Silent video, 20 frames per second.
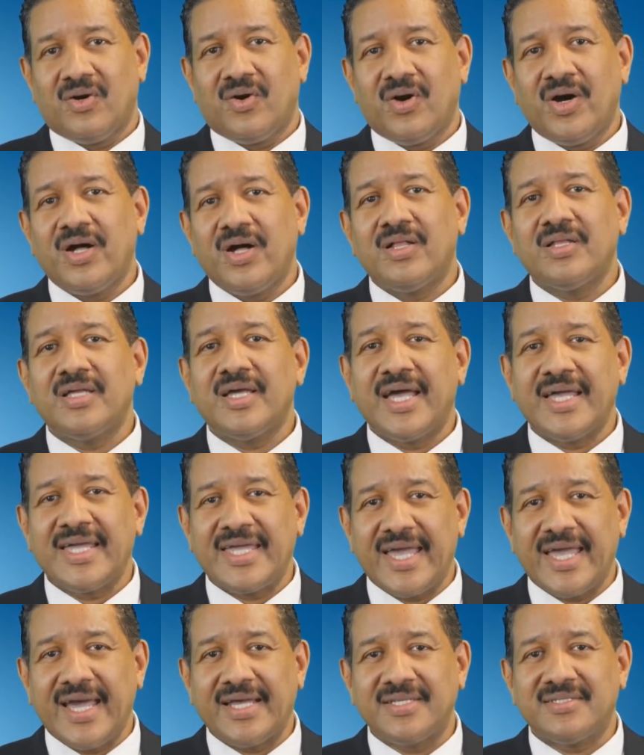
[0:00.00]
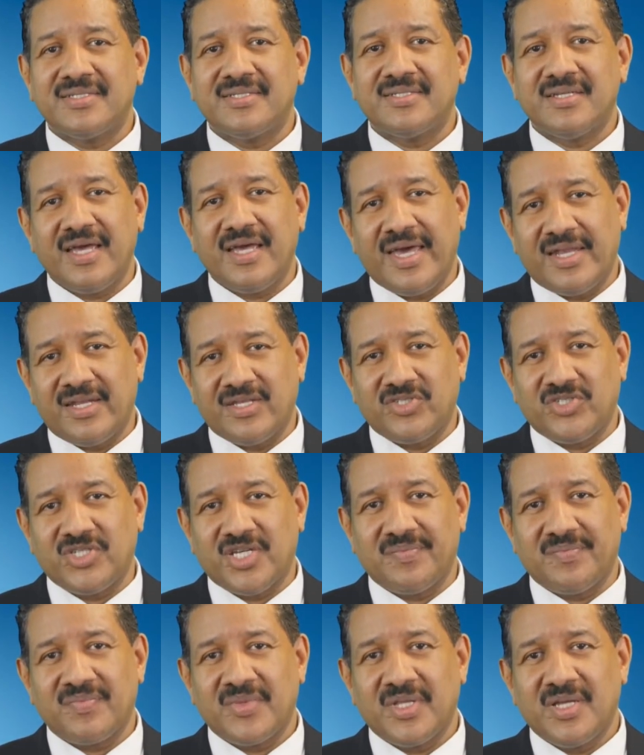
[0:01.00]
Oil and gas
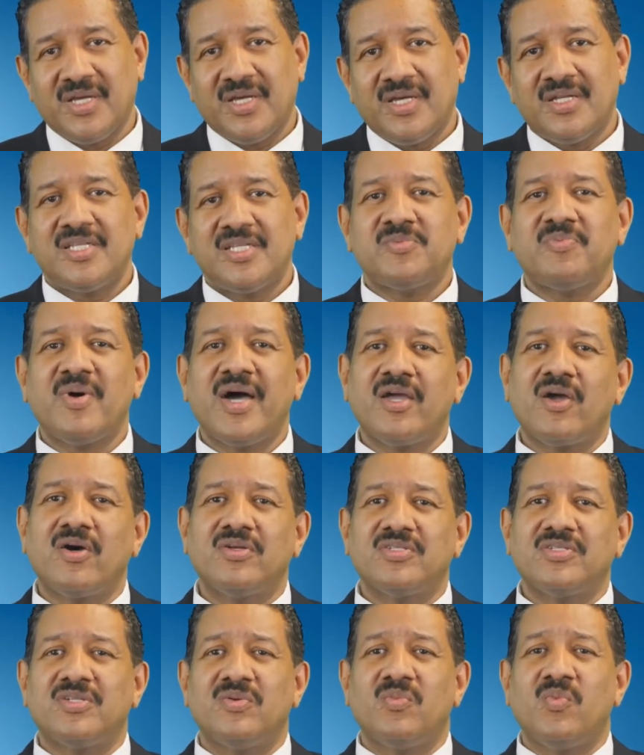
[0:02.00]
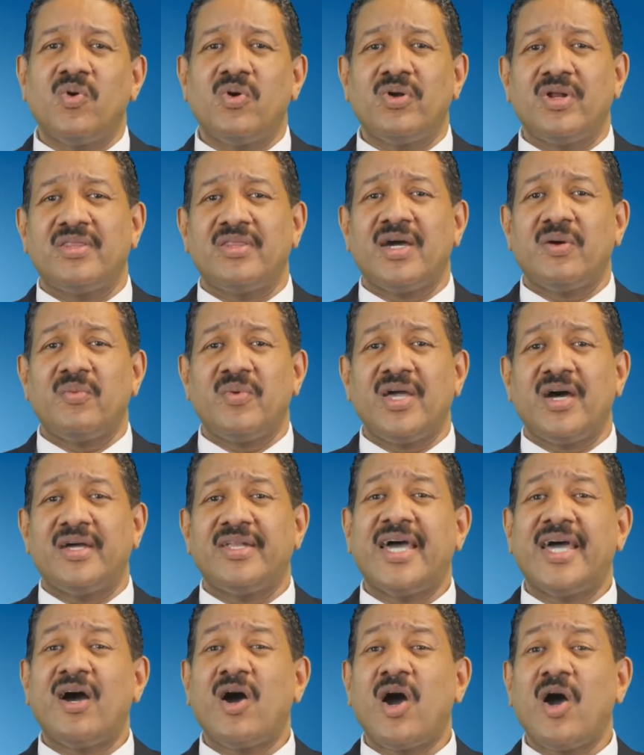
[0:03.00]
energy. Despite constant warning that we are
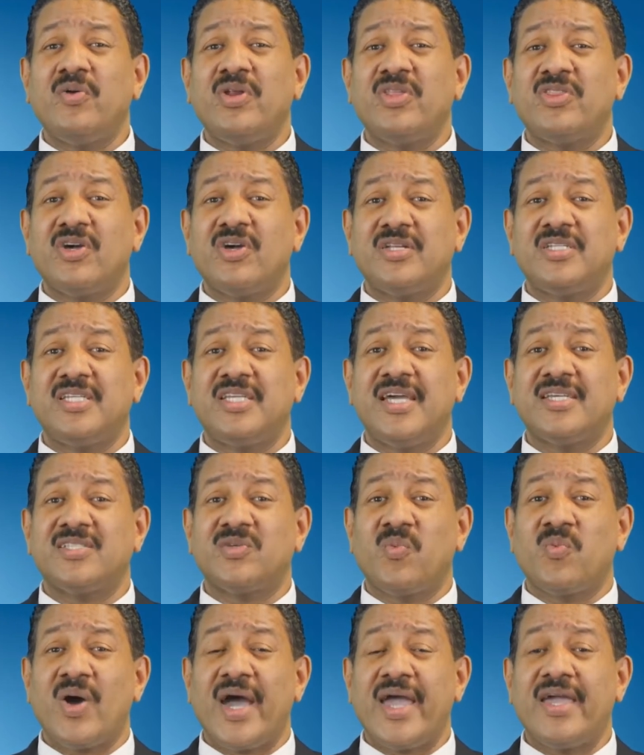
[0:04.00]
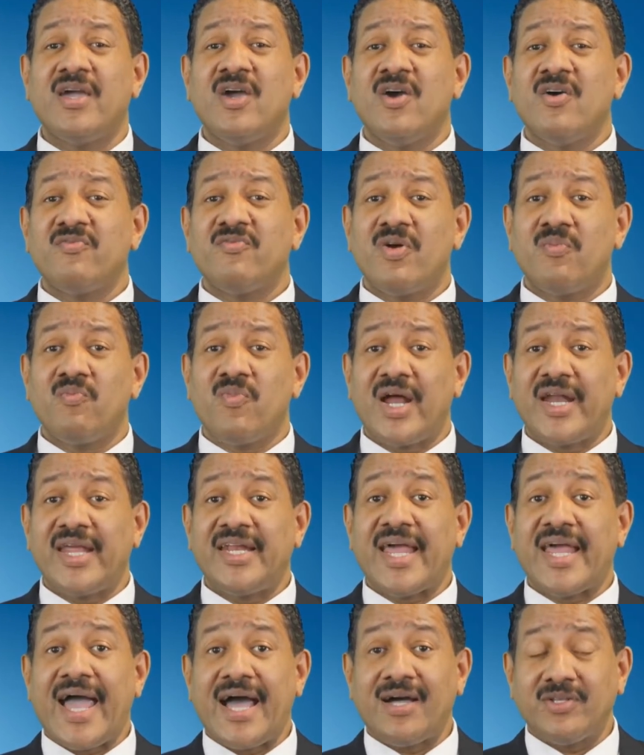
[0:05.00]
now only 30 years away from
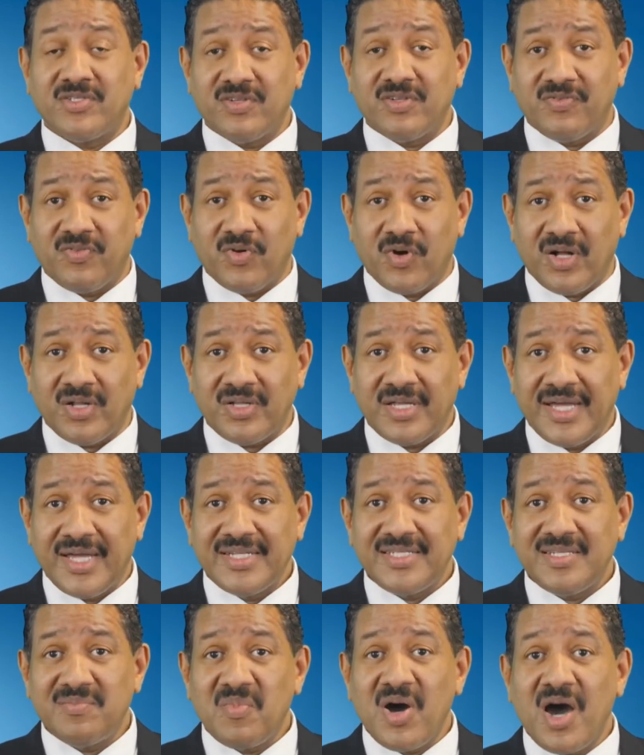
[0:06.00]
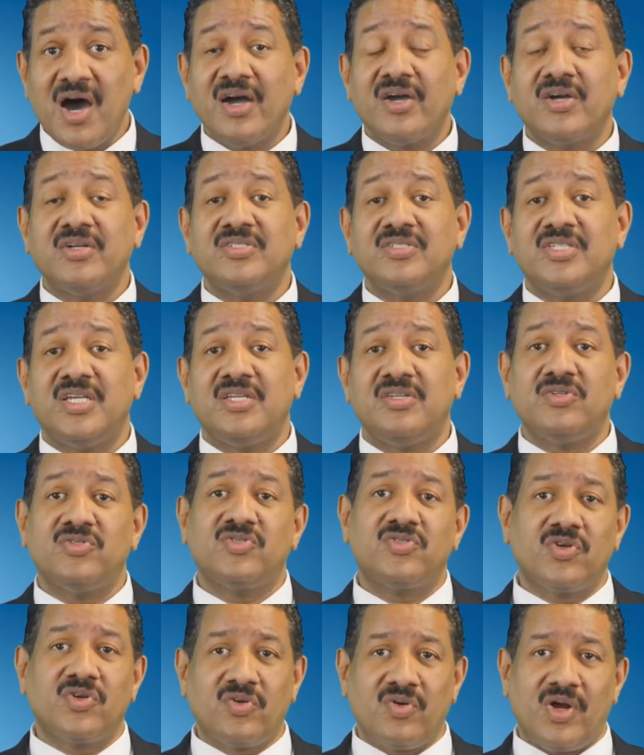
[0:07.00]
running out of oil, demand continues
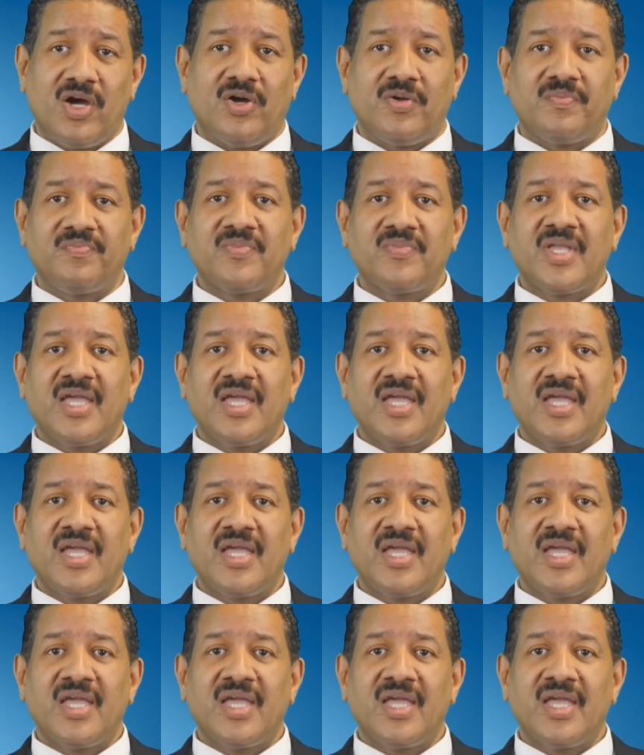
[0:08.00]
to grow.